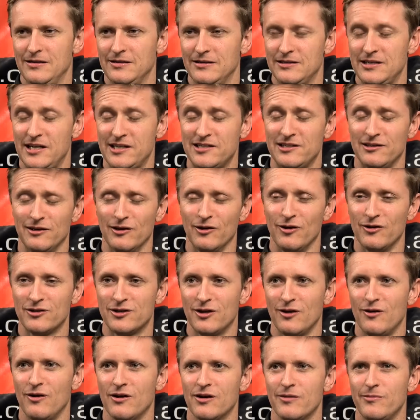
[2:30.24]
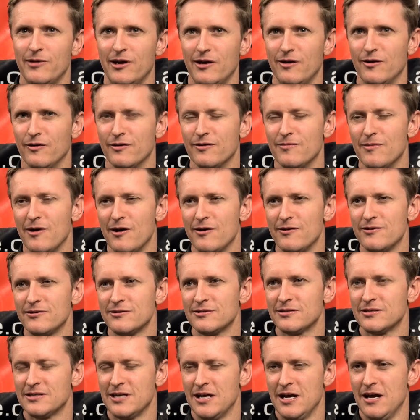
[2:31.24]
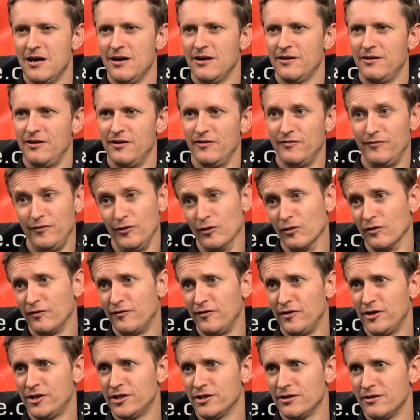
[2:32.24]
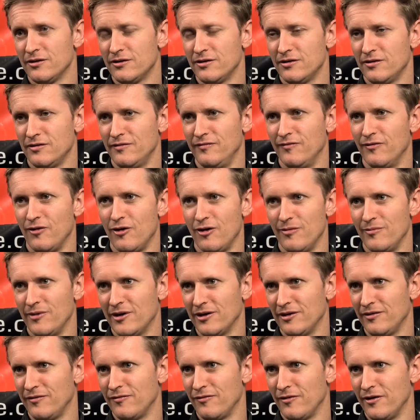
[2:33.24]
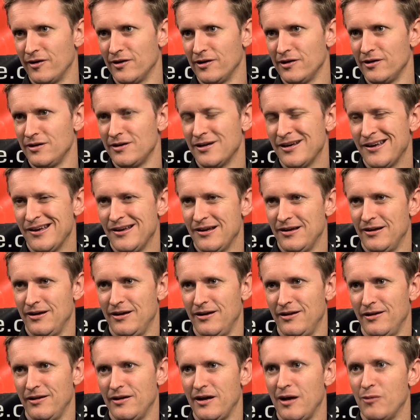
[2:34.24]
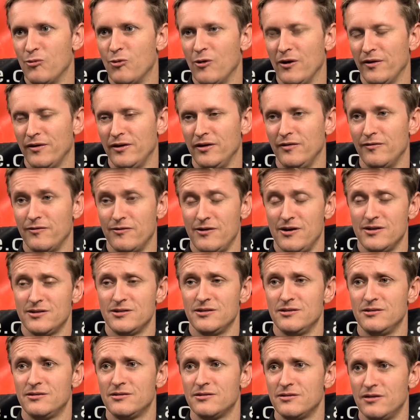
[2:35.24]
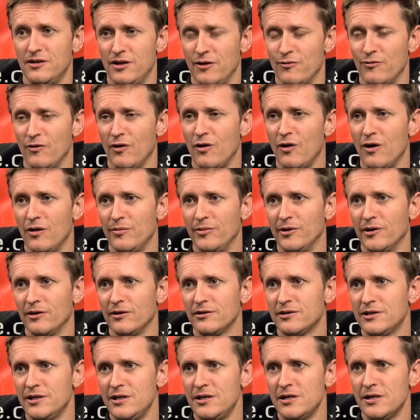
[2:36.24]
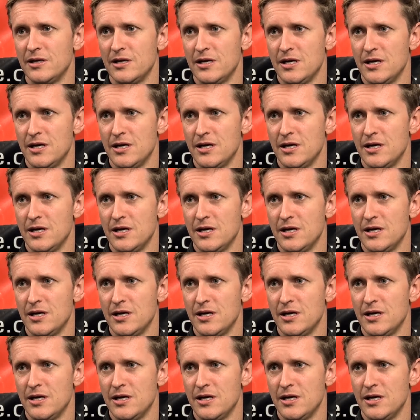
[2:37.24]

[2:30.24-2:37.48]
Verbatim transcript: There's actually a lot to like about Honda Motors. They're fuel efficient, environmentally friendly and the number one thing for us is their reliability.